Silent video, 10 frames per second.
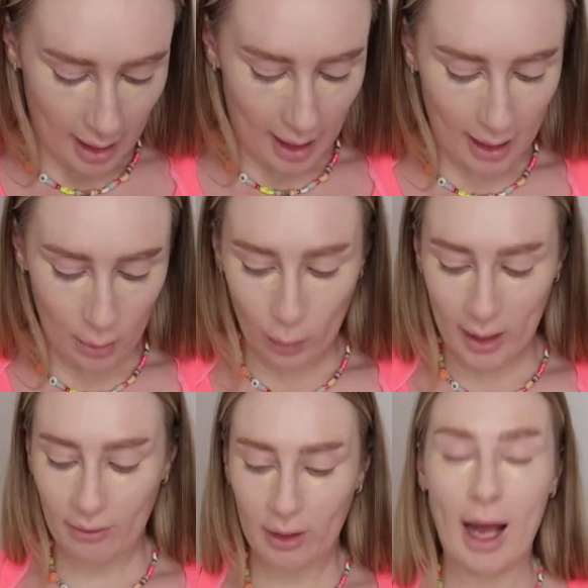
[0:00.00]
And
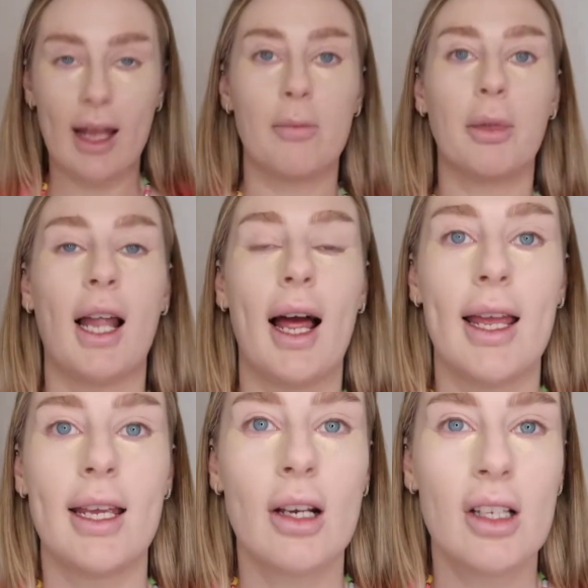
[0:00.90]
whenever I
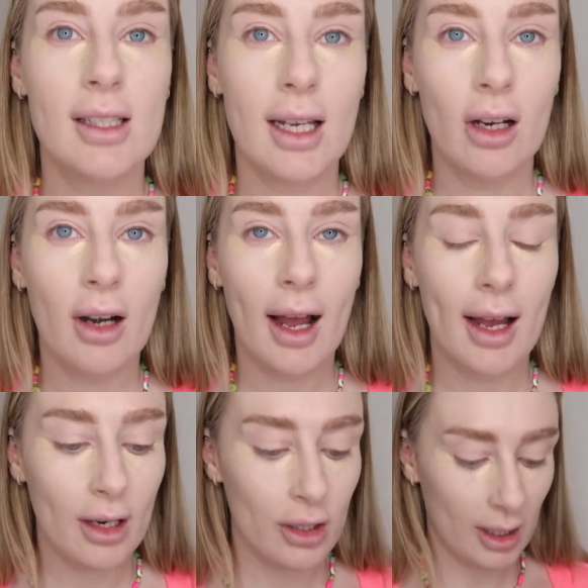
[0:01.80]
apply concealer, I
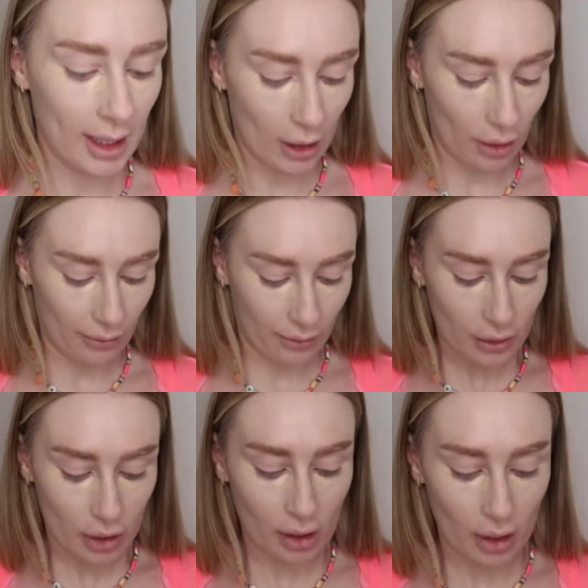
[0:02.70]
actually love
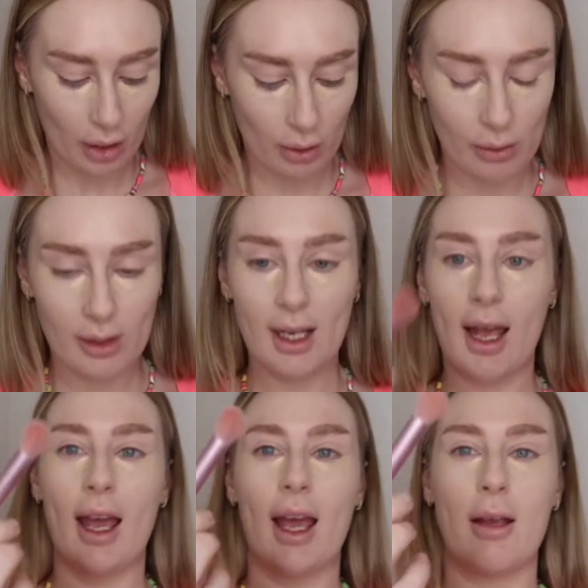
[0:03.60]
to use
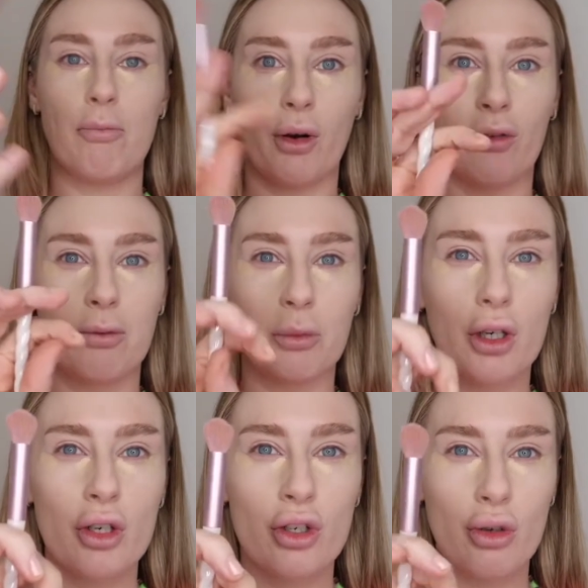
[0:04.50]
a buffing
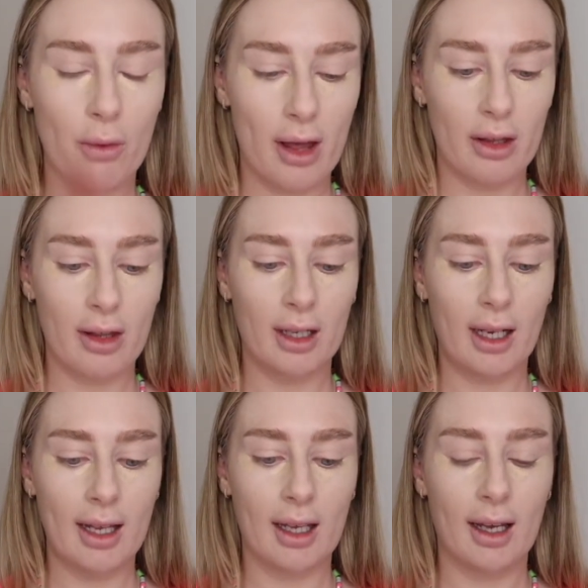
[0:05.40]
brush rather than
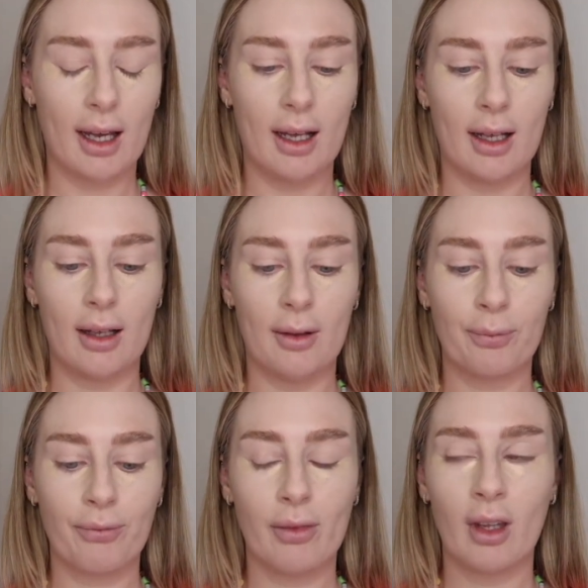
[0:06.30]
like a,
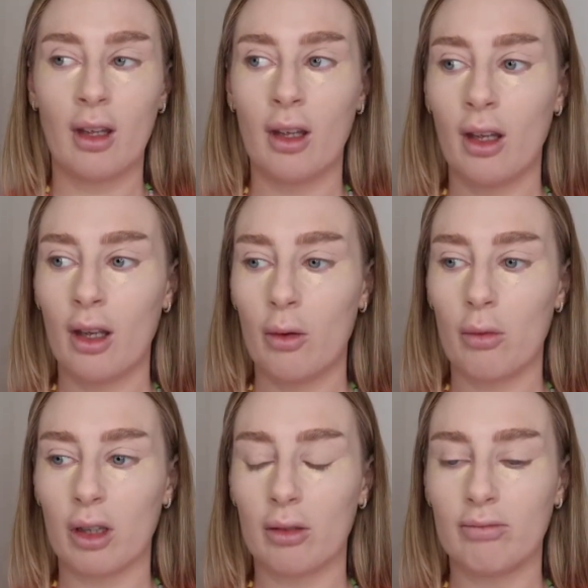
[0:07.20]

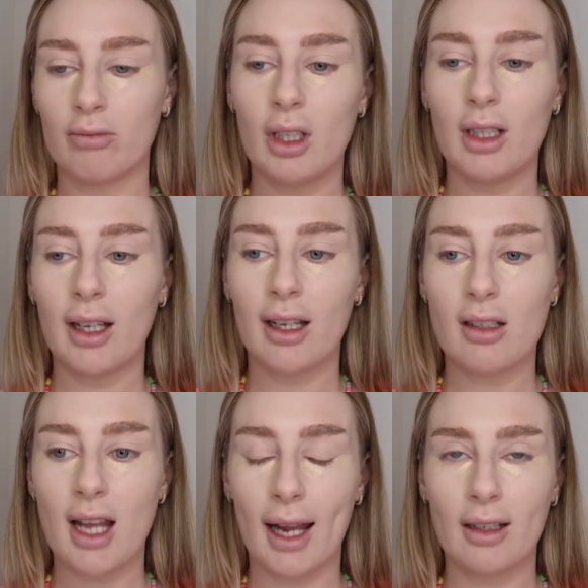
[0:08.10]
like
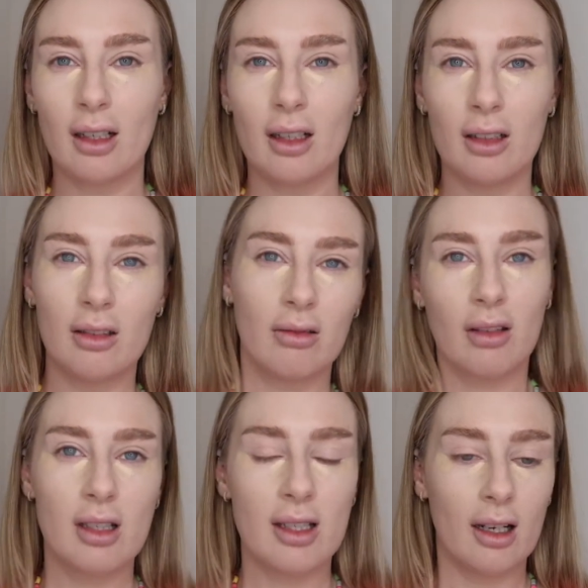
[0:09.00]
a technical
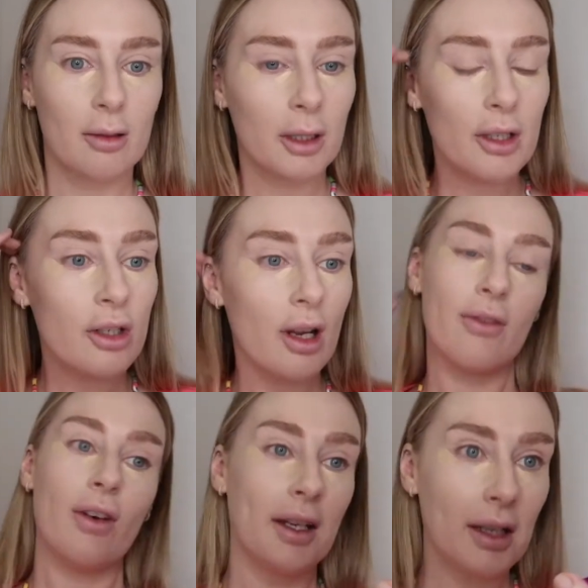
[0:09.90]
concealer brush. I
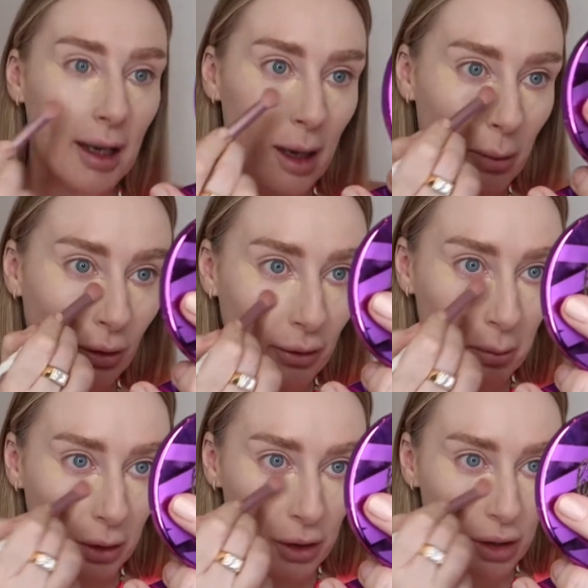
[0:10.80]
find like a
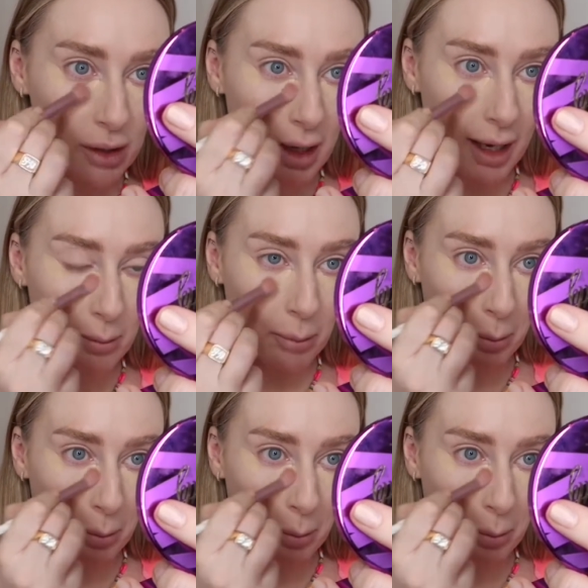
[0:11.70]
buffing brush just kind of